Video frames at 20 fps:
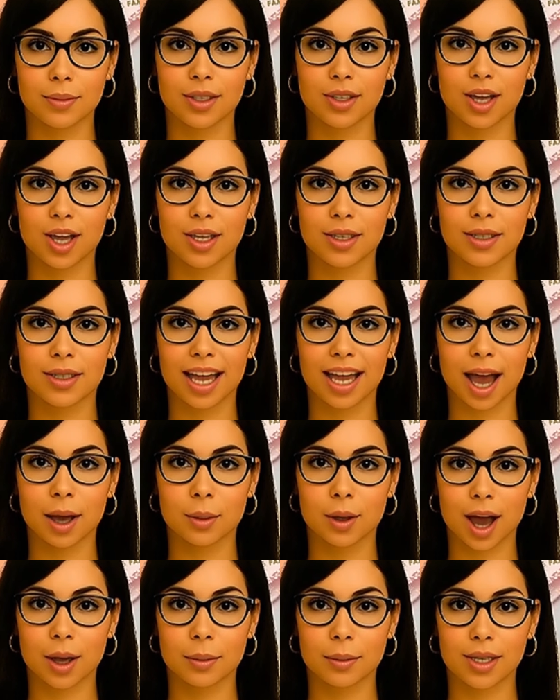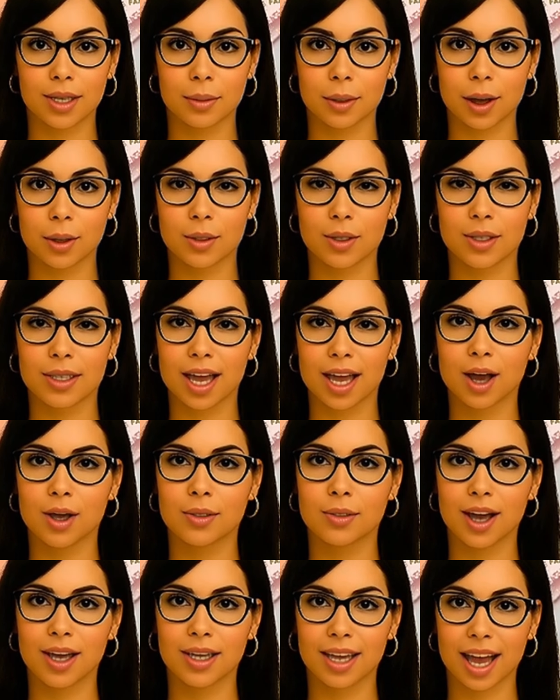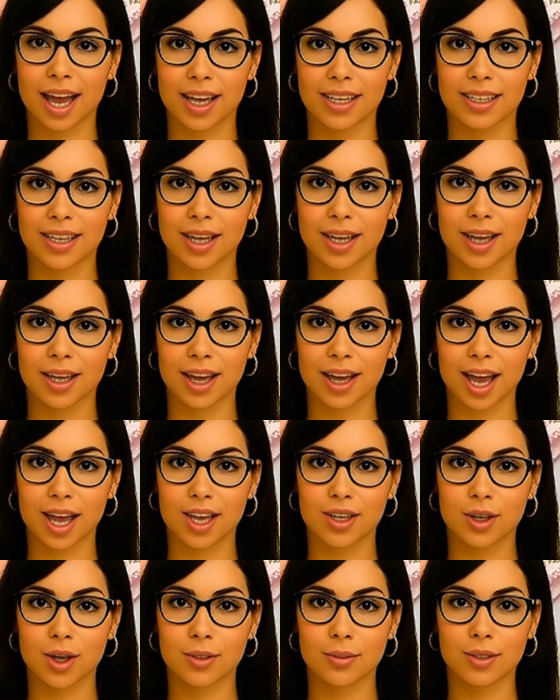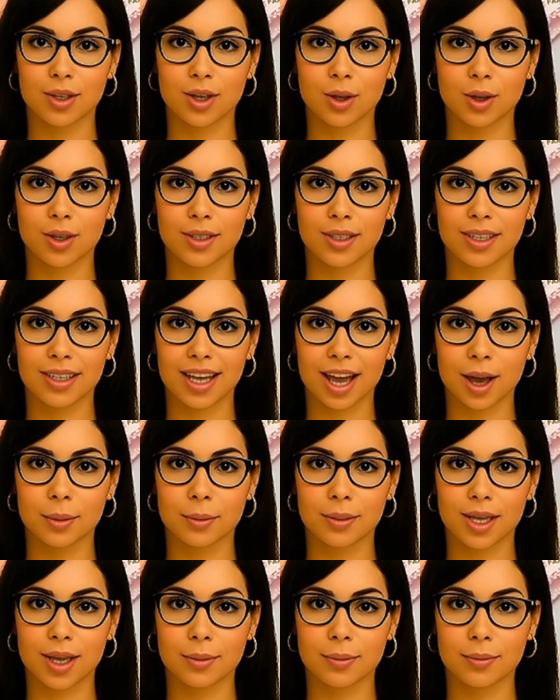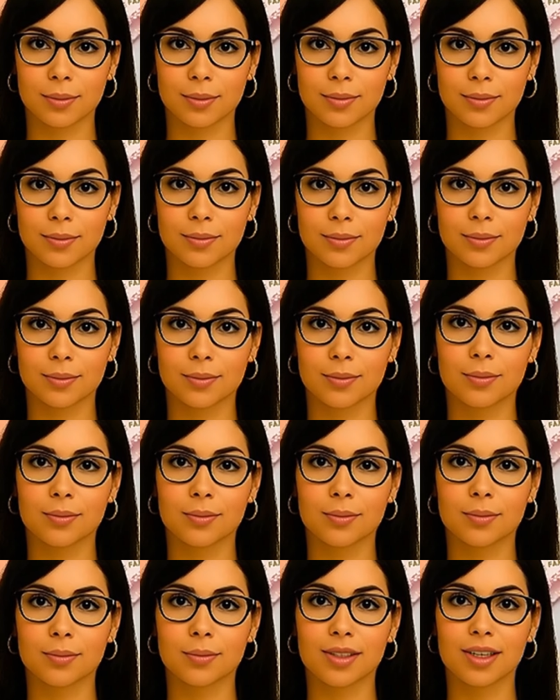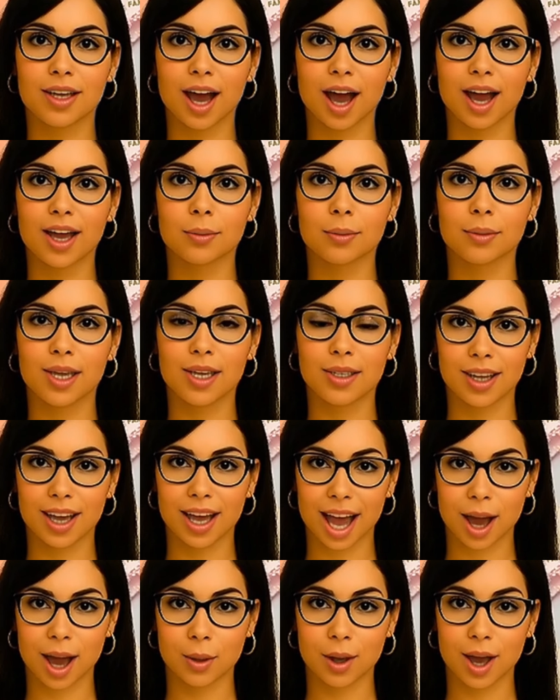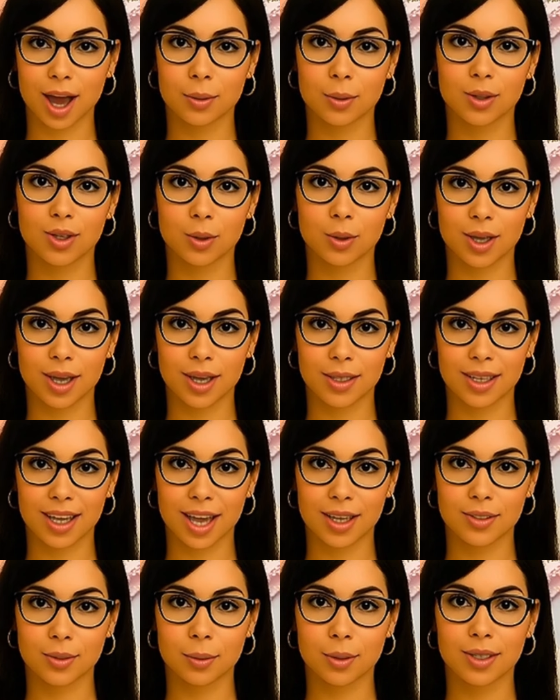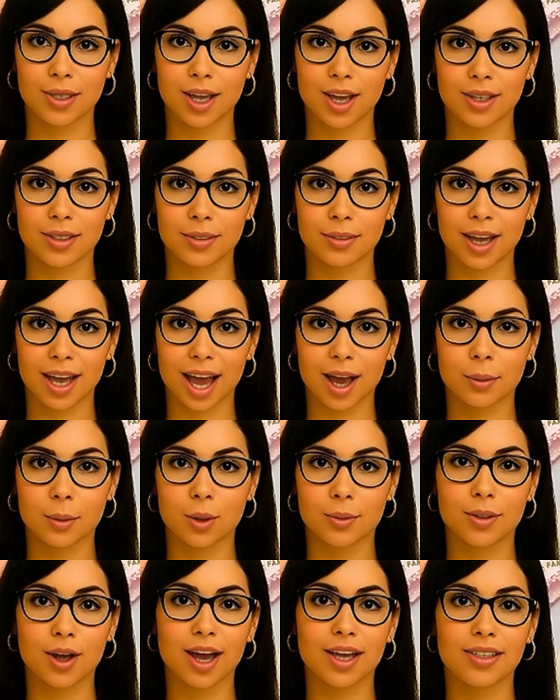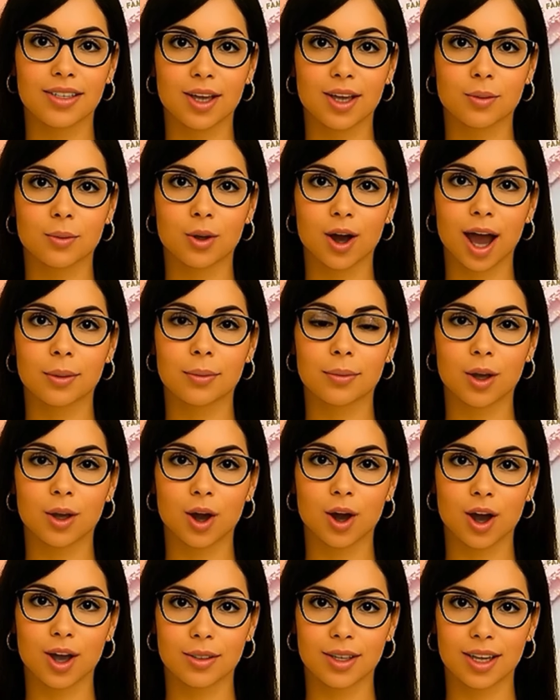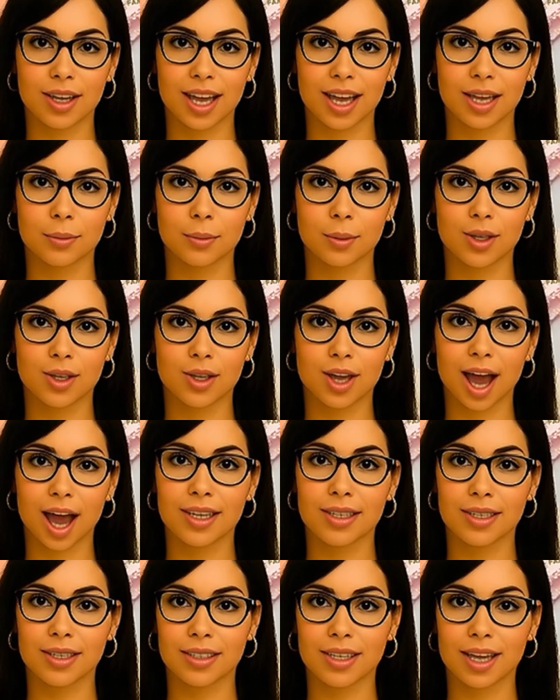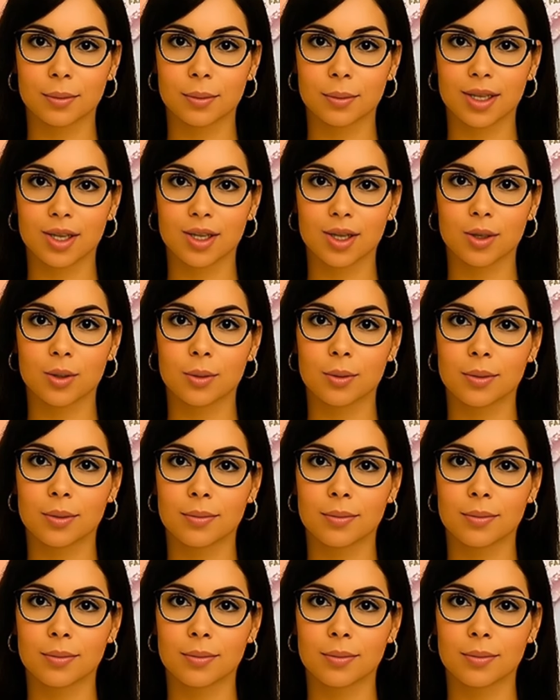Just as Abraham is about to sacrifice Isaac, an angel of the Lord stops him. God sees that Abraham was willing to give up his son and provides a ram caught in a bush as a substitute.